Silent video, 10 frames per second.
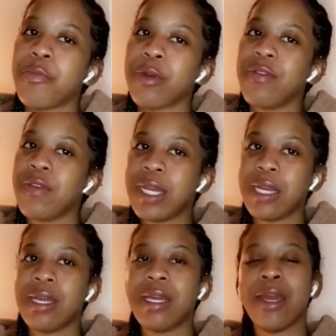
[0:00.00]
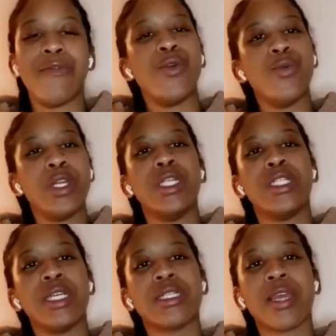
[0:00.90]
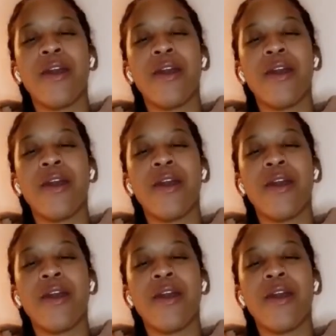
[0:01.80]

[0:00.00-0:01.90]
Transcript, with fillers: prevented if you would have just